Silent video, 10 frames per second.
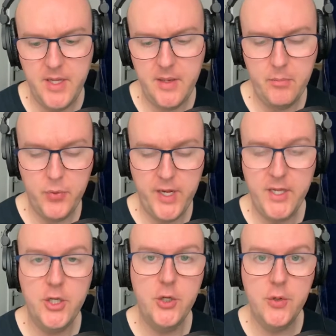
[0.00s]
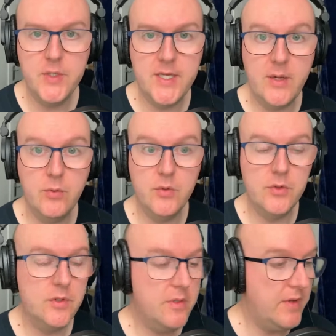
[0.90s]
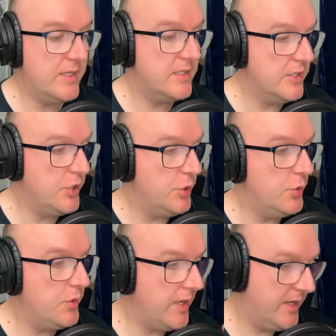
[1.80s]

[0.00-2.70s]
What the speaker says: then bring in new sounds as the new